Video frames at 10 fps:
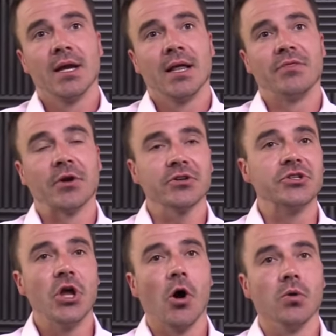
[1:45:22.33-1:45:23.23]
There's
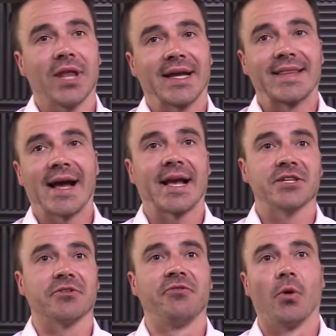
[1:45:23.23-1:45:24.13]
no like that
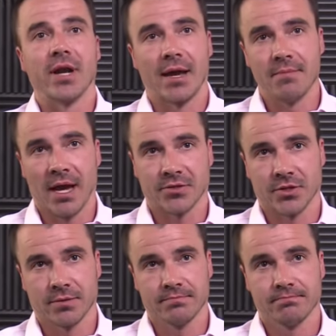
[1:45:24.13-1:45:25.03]
guy's a Fortnite master